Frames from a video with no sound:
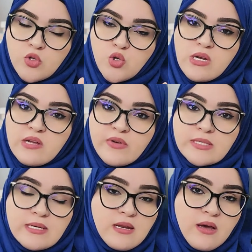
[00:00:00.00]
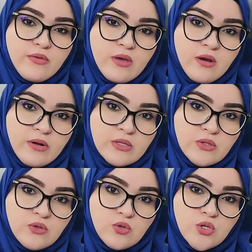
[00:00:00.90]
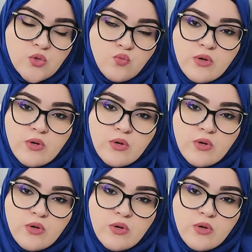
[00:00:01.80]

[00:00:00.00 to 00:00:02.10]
majority of us in healthcare institutions